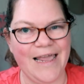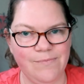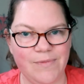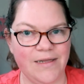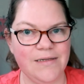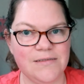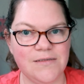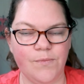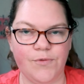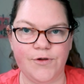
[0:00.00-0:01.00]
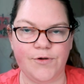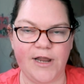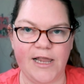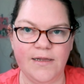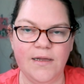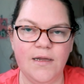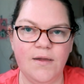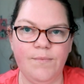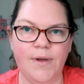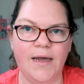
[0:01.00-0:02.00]
8 minutes on Procreate,
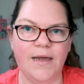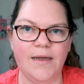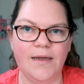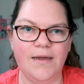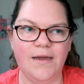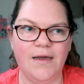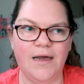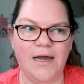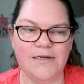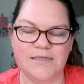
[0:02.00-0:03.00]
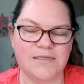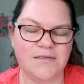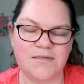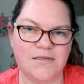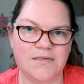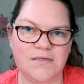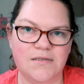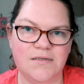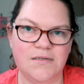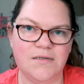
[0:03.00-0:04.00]
but I
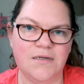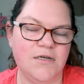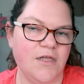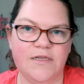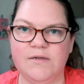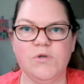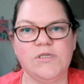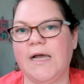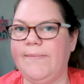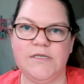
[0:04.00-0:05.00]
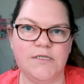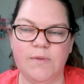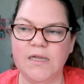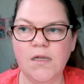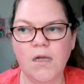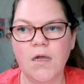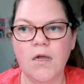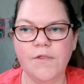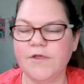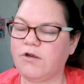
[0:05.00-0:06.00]
just, nothing was coming to me.
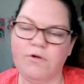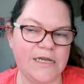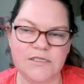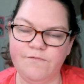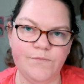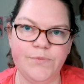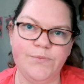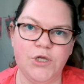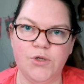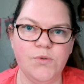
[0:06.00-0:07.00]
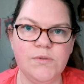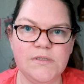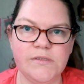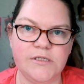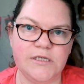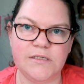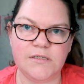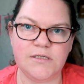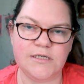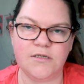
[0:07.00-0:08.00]
The creative muse
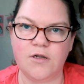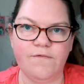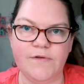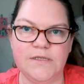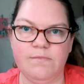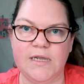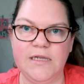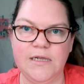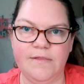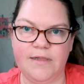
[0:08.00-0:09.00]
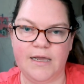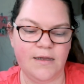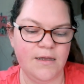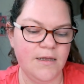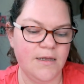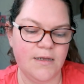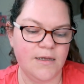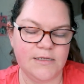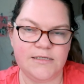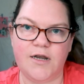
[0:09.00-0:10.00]
just did not visit me in that
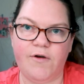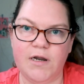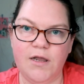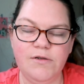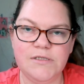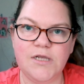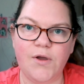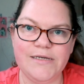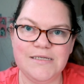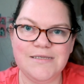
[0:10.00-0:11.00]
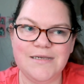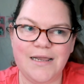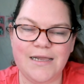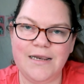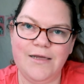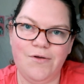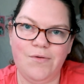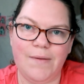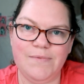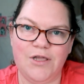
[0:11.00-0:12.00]
scenario, so I just did like a
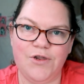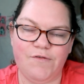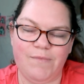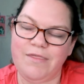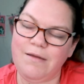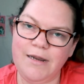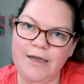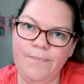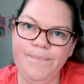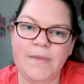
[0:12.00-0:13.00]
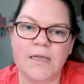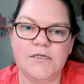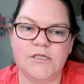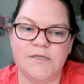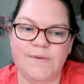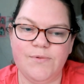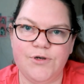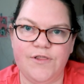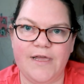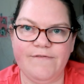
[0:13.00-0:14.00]
little upload of my thumbnail just so
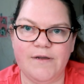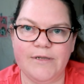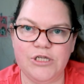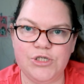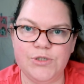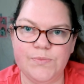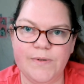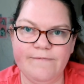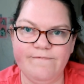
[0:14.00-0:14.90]
people know that I've got my YouTube